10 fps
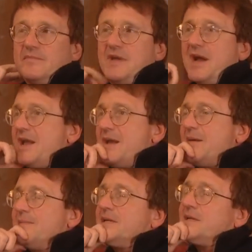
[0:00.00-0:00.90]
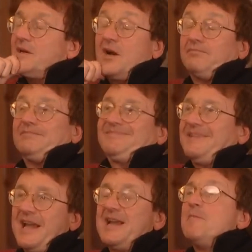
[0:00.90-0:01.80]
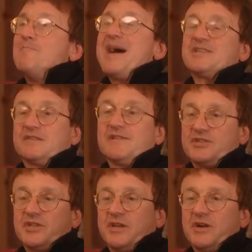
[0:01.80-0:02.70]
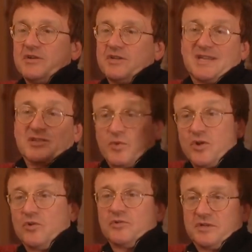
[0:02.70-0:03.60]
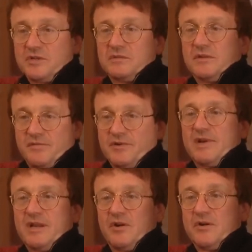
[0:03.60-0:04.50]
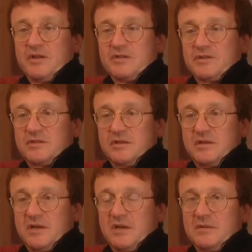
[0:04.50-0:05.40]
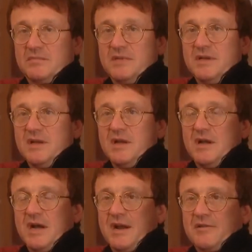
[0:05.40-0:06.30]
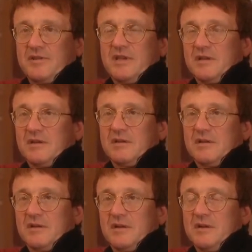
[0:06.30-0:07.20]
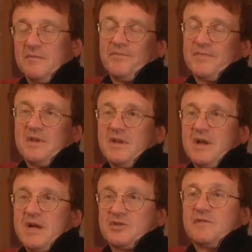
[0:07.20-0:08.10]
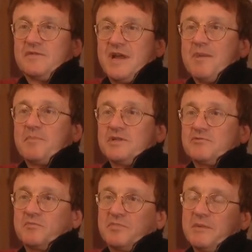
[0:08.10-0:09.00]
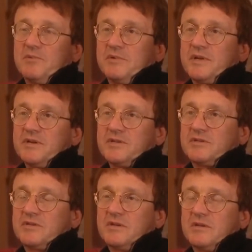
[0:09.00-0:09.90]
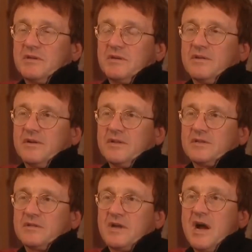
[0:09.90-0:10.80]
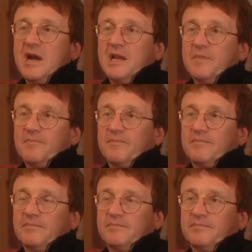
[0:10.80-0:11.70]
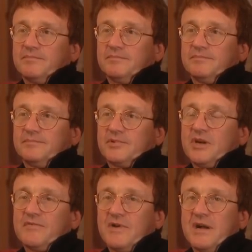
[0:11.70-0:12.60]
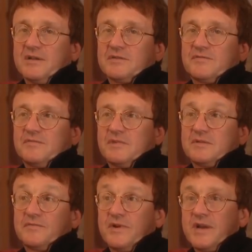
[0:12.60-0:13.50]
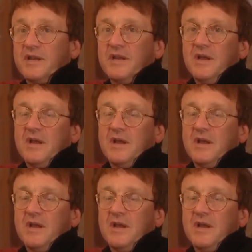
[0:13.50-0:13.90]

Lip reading: Yeah, I mean, he'd have massive insecurities, as we all do, if we're really honest. And I think, as often happens with people that are as highly profiled as Freddie,